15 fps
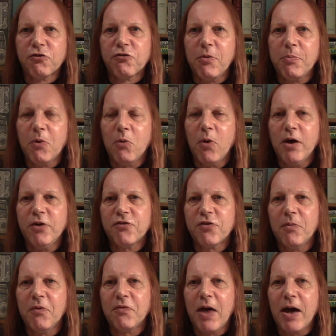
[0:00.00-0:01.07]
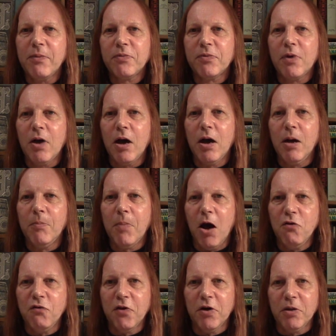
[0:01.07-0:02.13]
strip away some of that um,
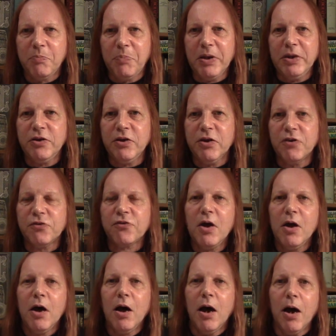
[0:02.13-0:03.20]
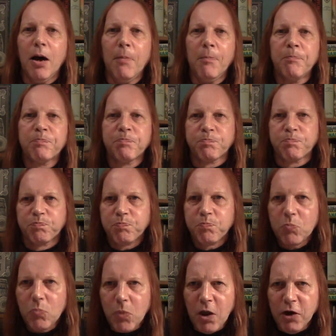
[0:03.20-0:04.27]
overt peatiness, um,
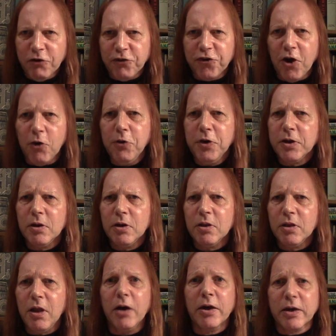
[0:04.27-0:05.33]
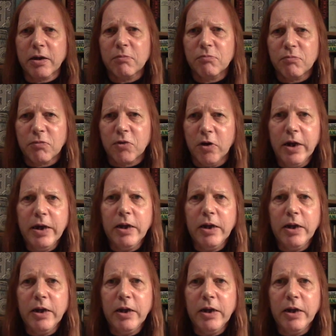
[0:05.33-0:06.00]
showing, like Caol